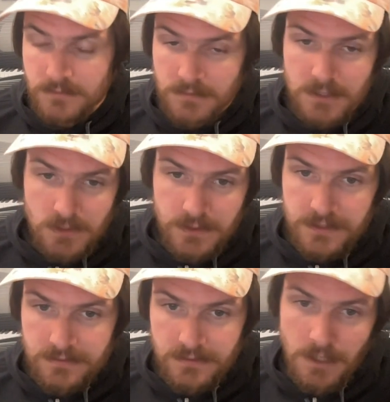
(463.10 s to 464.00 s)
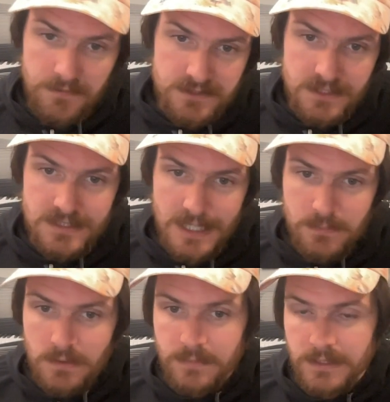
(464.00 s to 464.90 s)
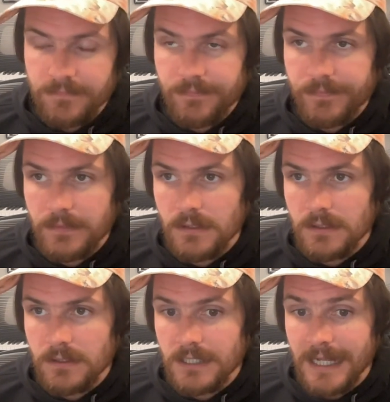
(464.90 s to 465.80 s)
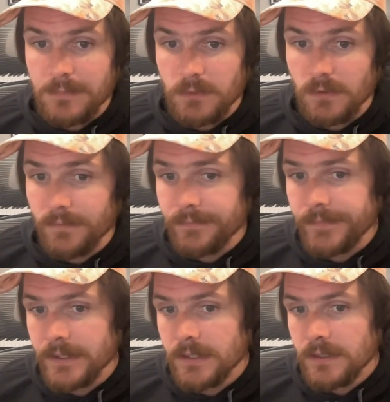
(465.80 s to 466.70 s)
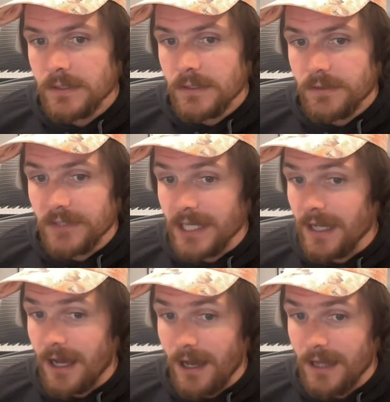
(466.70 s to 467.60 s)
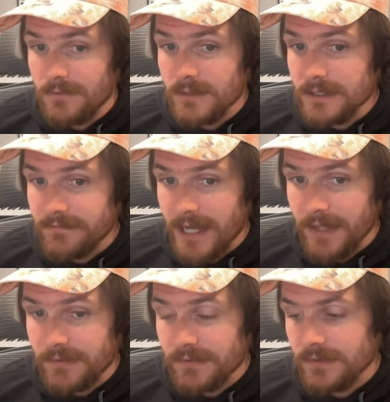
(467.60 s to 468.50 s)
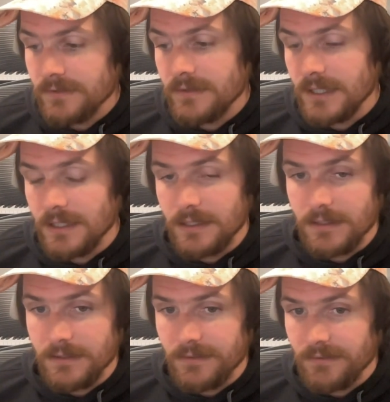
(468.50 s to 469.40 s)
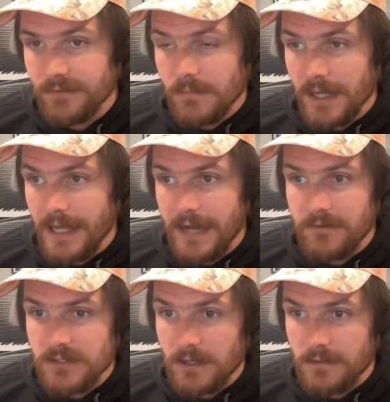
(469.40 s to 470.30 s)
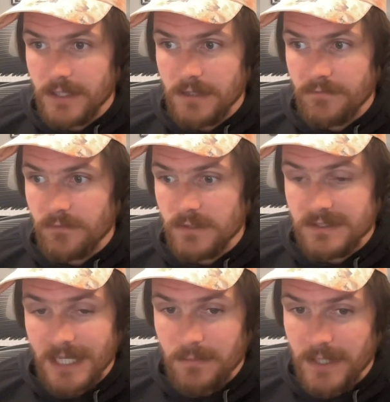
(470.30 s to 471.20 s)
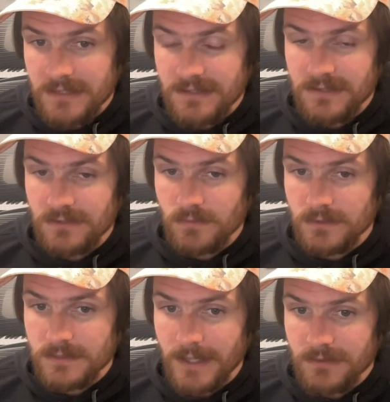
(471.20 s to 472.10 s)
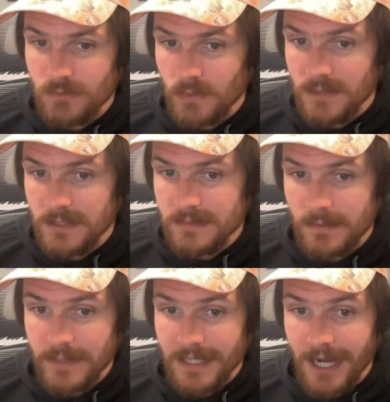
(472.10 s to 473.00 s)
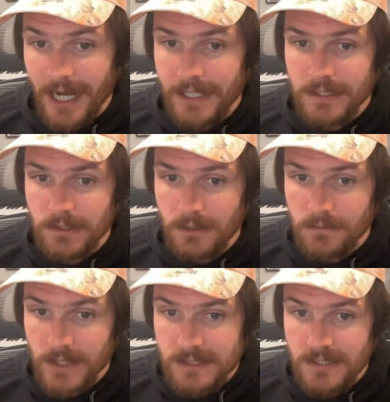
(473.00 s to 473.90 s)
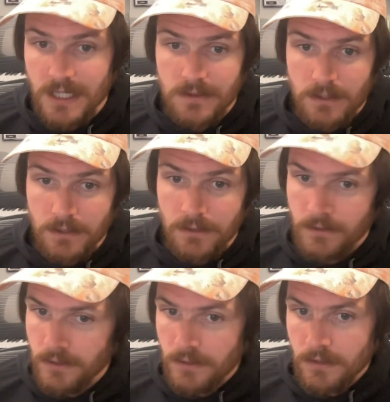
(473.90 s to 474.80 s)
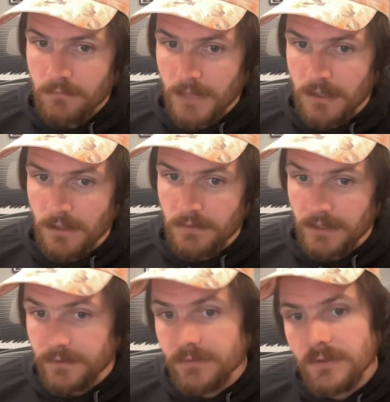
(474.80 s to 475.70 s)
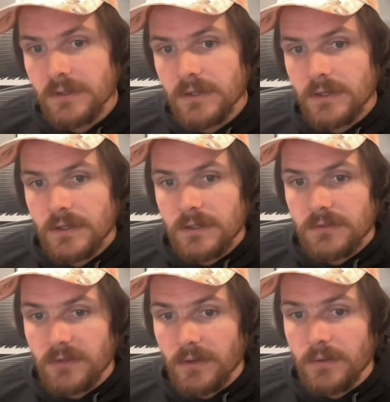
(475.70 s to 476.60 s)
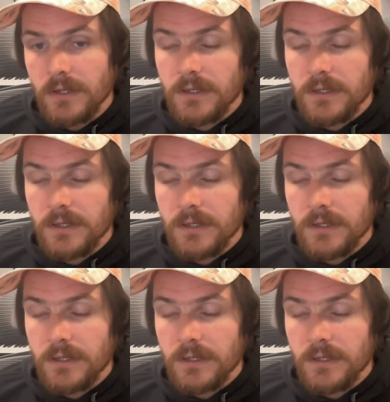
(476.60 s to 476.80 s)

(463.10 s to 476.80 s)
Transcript: including obviously the taper. But in April, it got hot really fast, and my average heart rate for the same paces was about 20 beats per minute higher on race day than my long runs. So